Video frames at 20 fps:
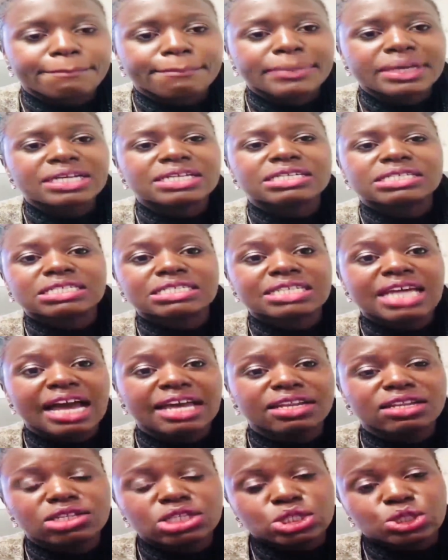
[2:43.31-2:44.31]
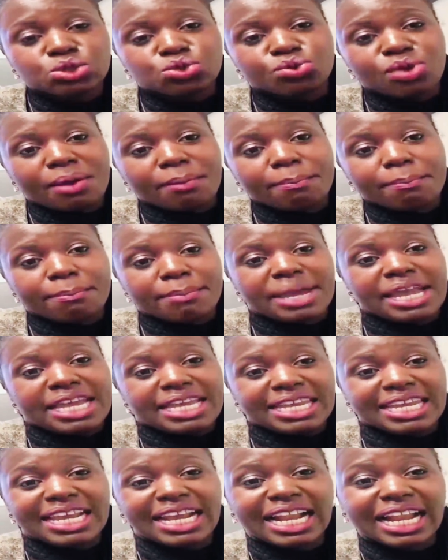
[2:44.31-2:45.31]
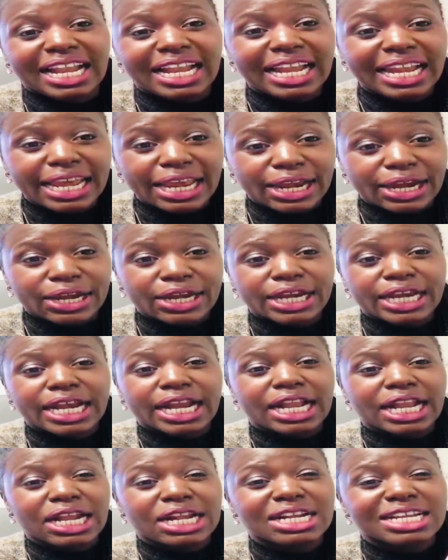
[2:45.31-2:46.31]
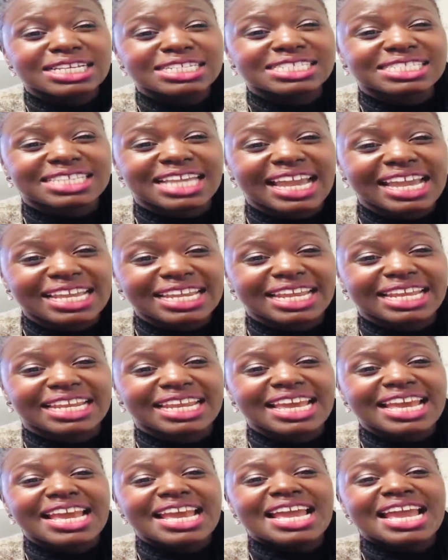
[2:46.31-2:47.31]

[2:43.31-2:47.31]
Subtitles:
Because Donald Trump made it clear. He clearly stated